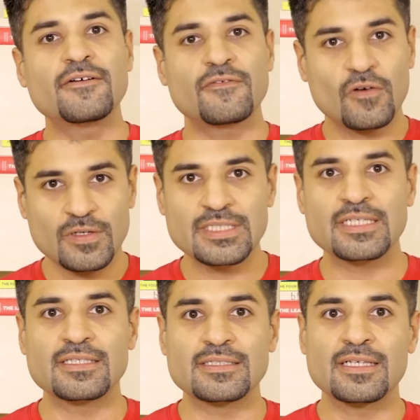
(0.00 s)
Of course
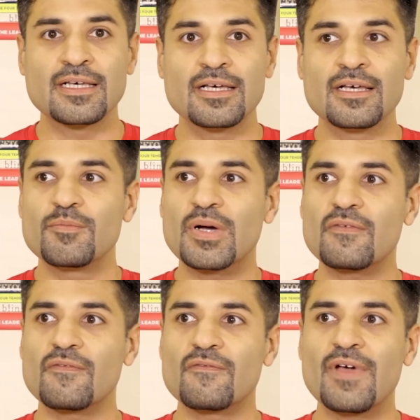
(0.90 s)
it is.
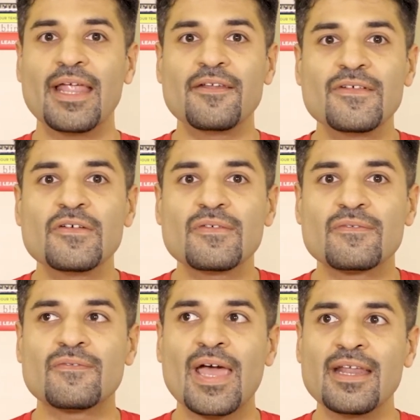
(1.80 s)
But where
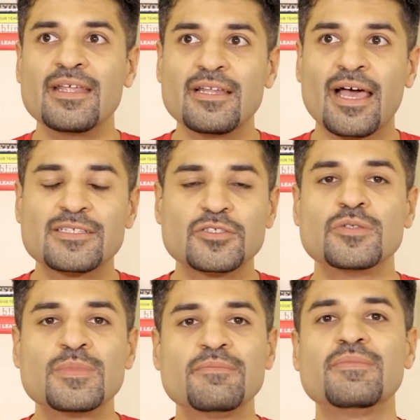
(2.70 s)
did as
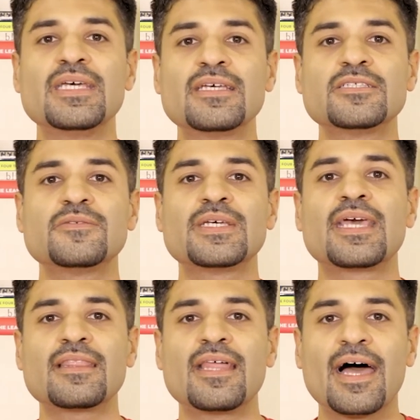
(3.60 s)
human beings we
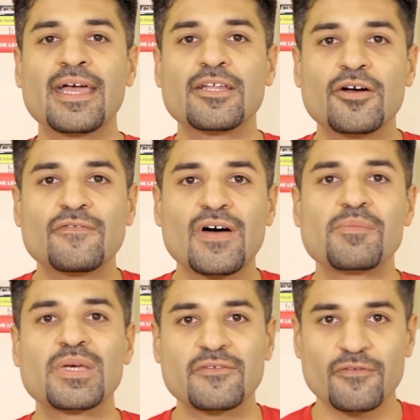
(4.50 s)
get the idea of
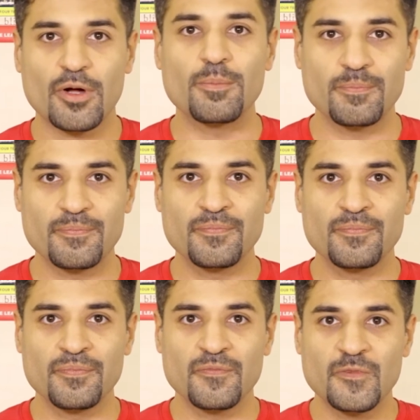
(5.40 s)
farming from?
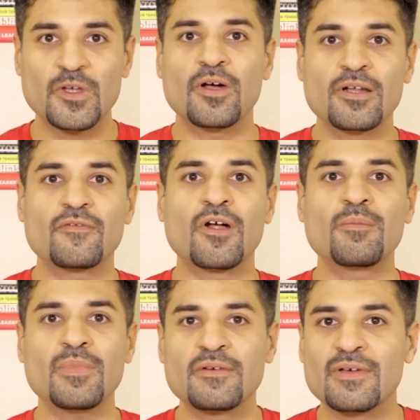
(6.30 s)
We got it
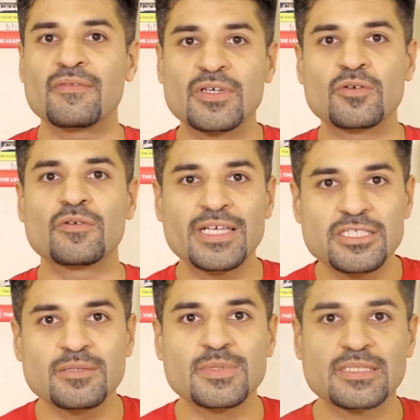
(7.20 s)
from the way we grow
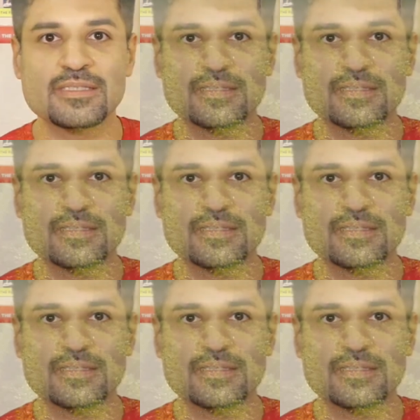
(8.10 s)
vegetables.